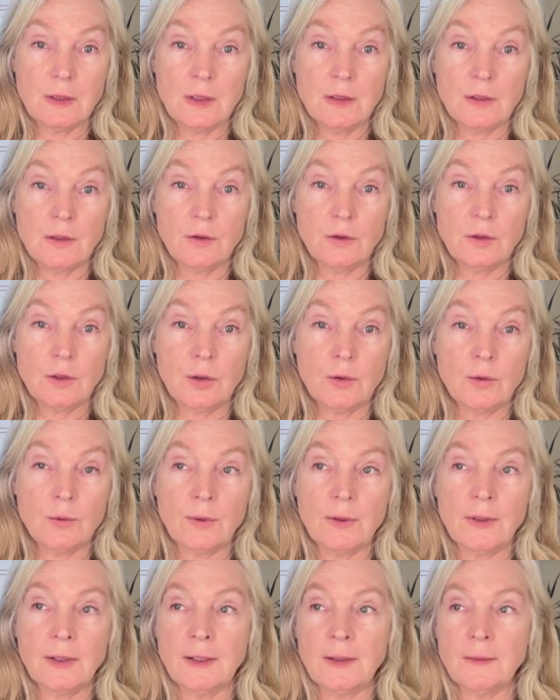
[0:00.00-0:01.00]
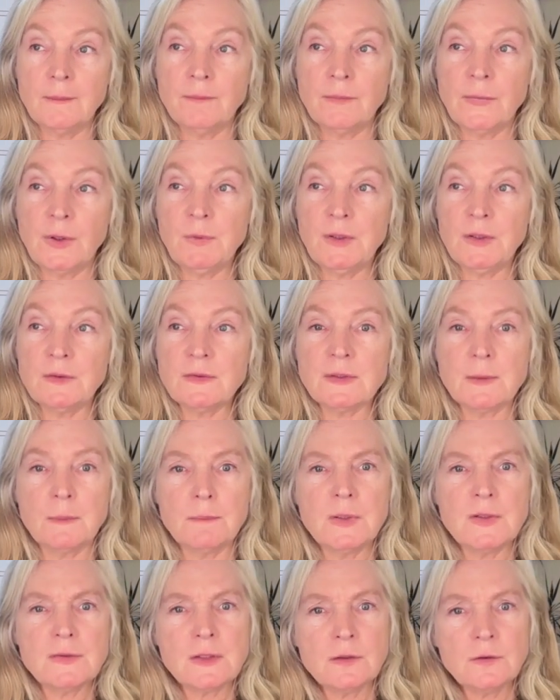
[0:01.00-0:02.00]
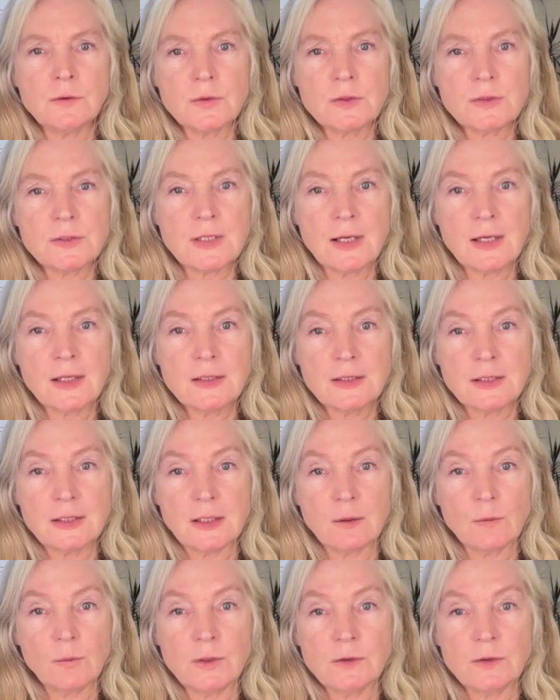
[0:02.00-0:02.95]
maybe some misunderstanding